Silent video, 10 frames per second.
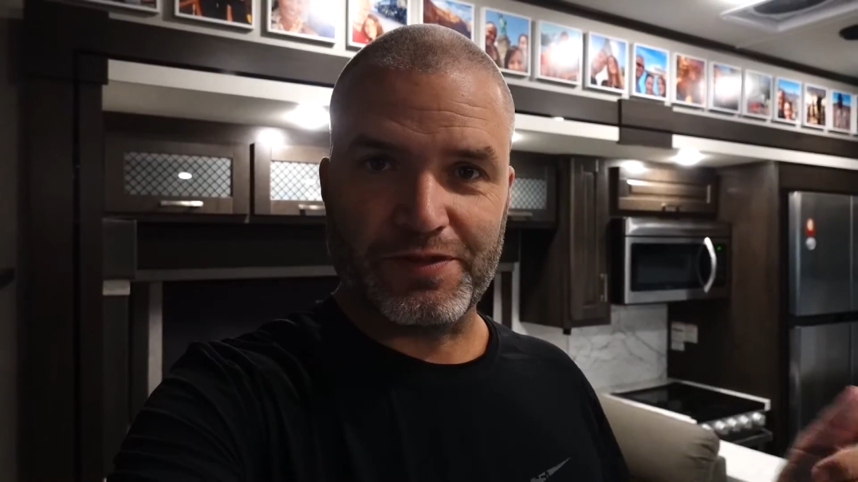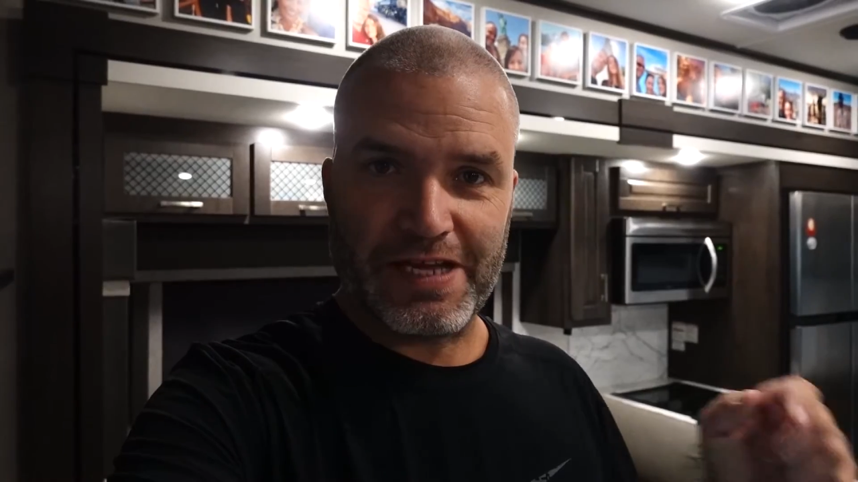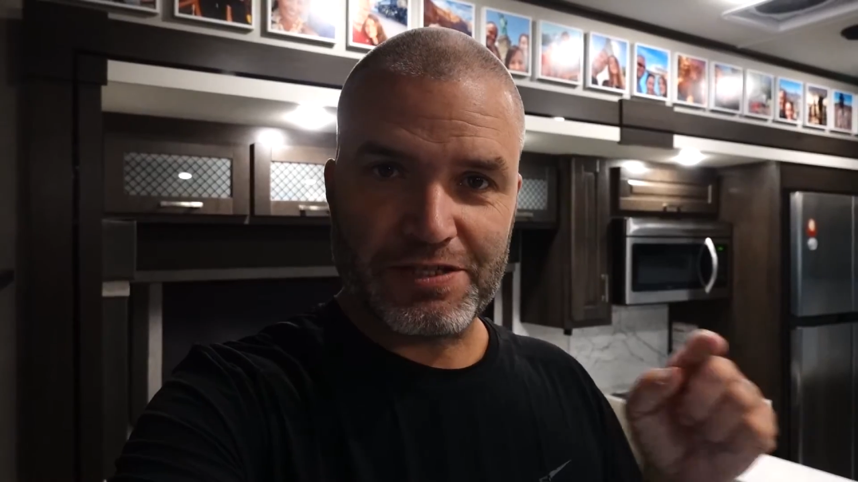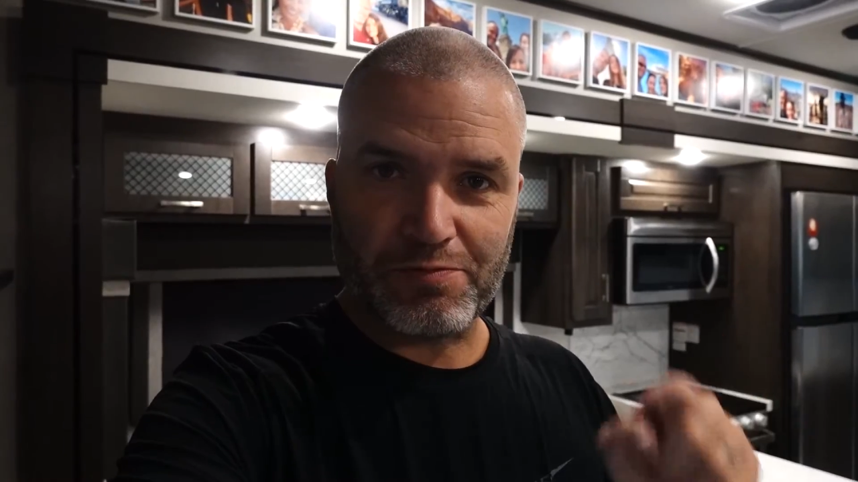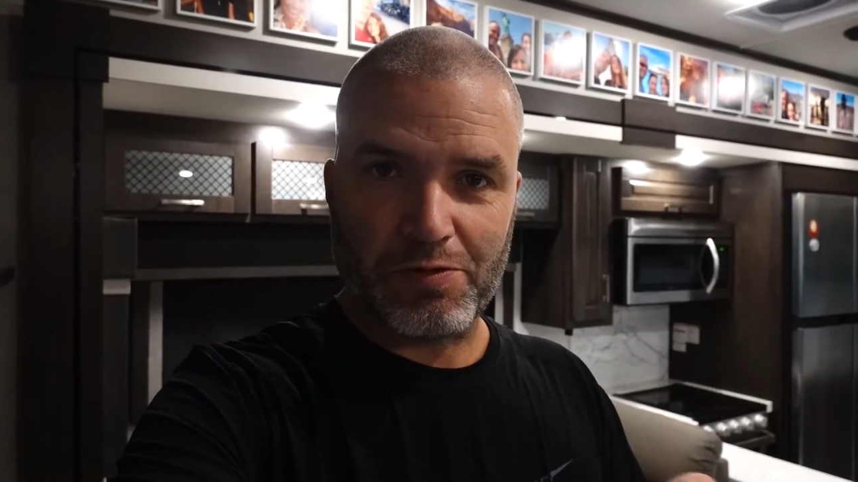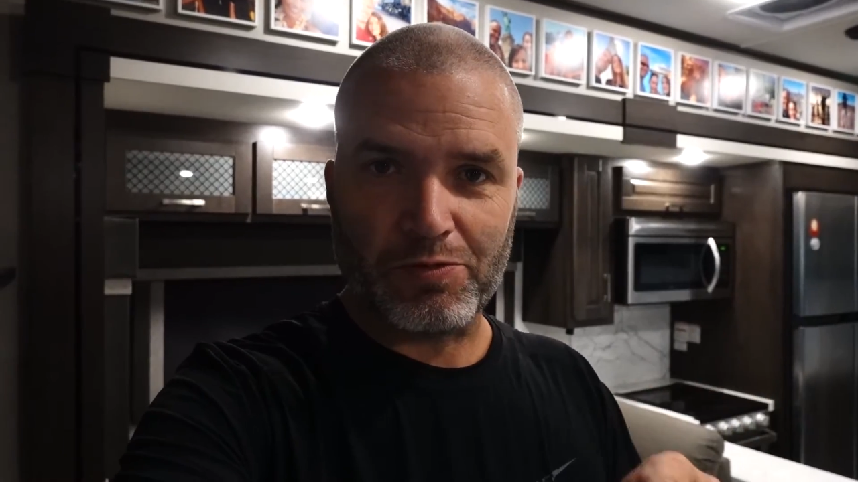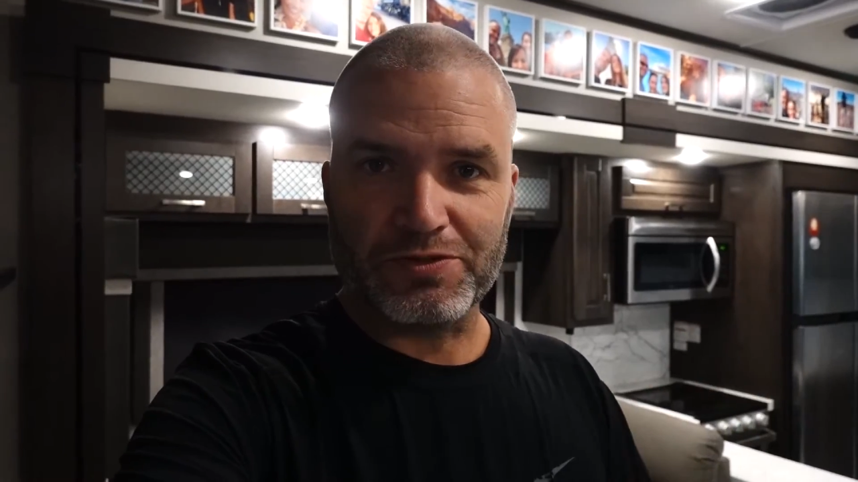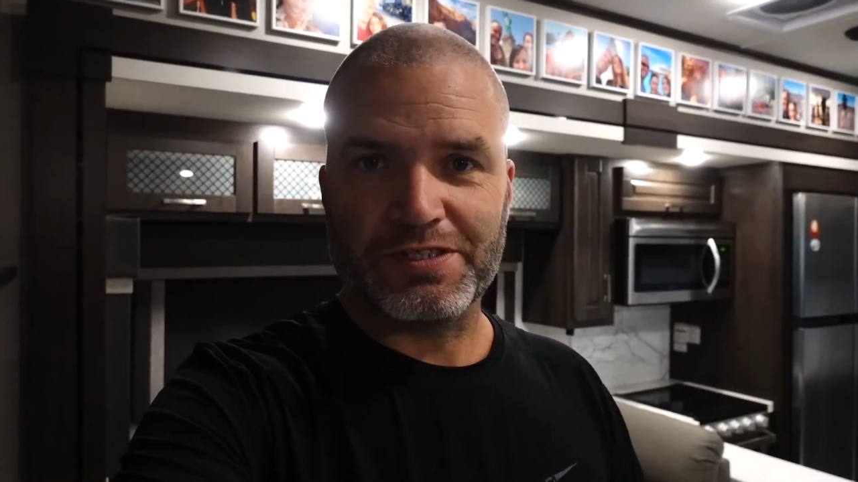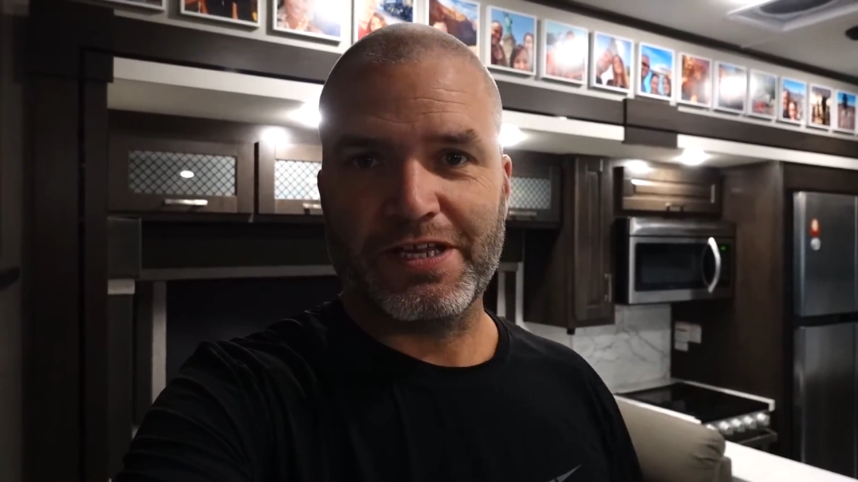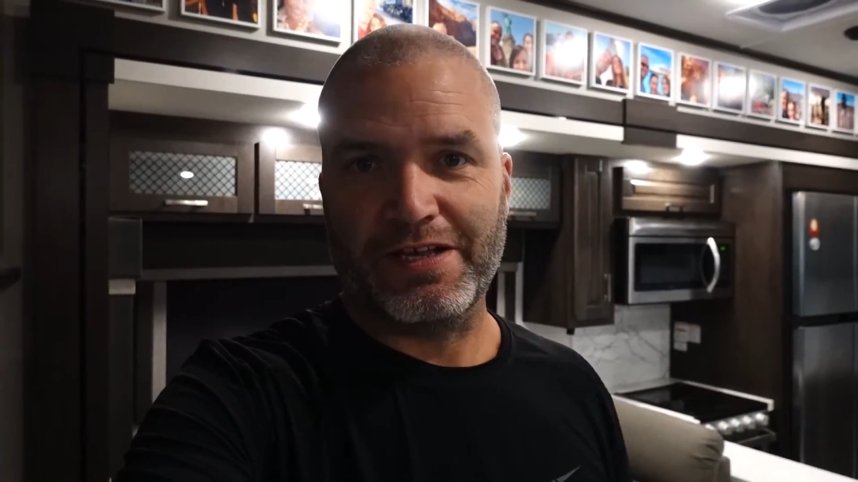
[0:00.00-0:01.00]
that's where we'll
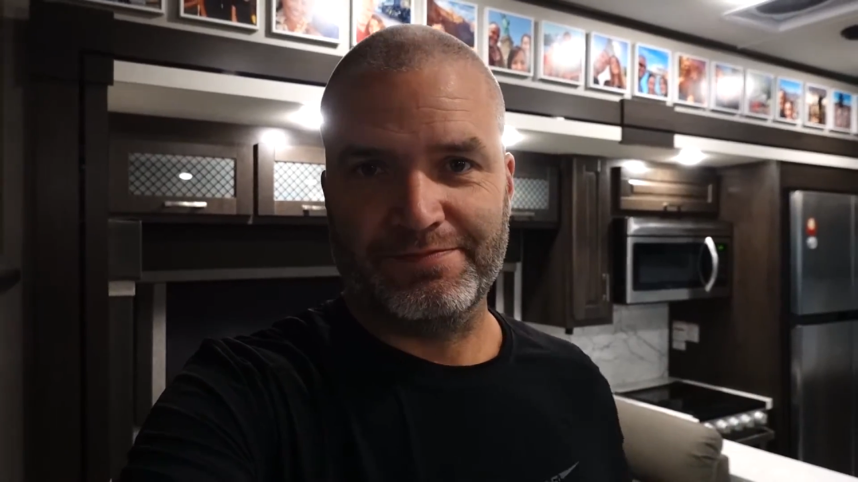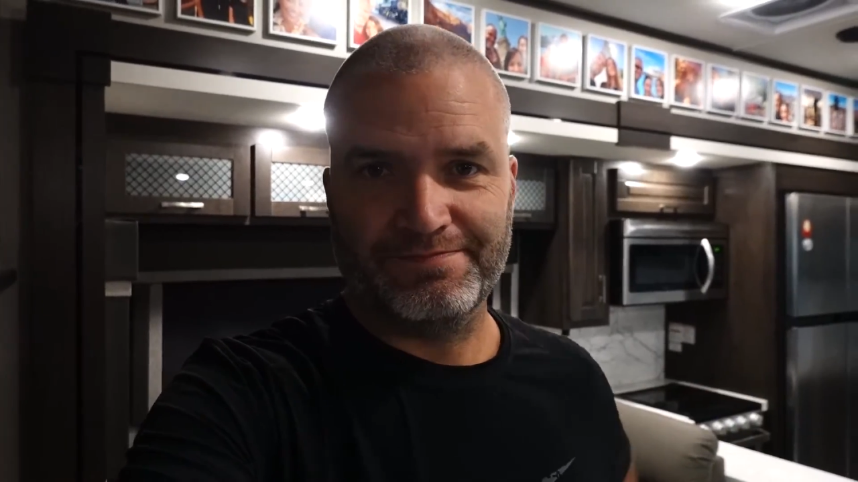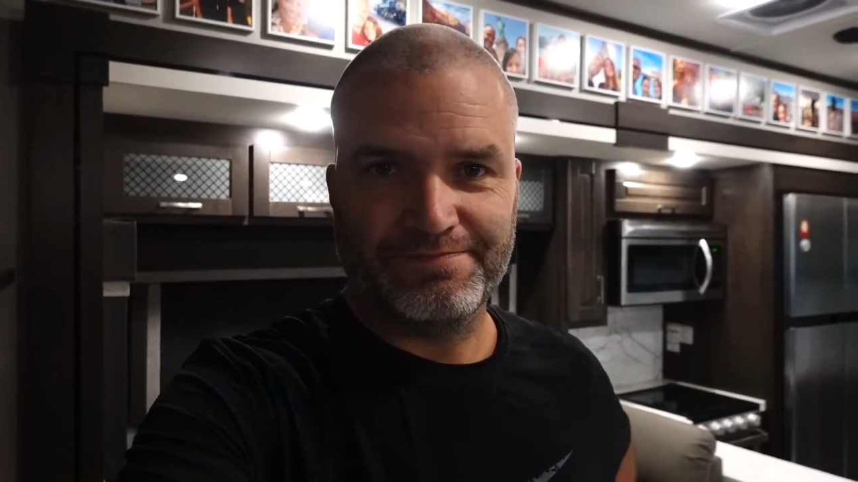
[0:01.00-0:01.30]
see you.